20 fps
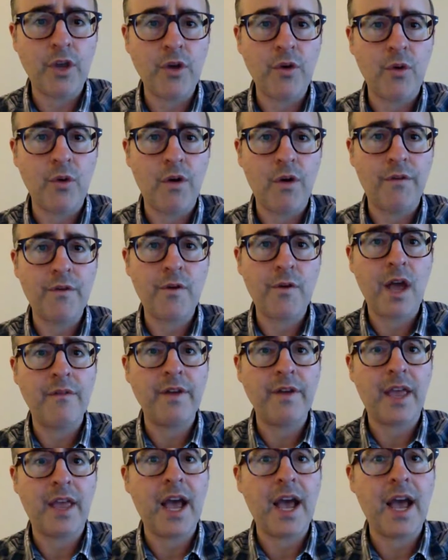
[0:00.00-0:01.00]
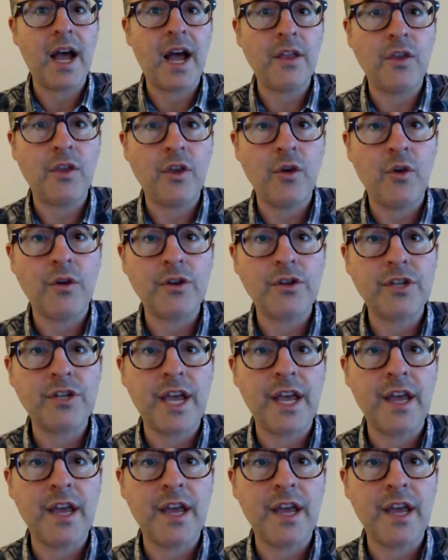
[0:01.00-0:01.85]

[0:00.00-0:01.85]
or if you haven't gotten yours yet,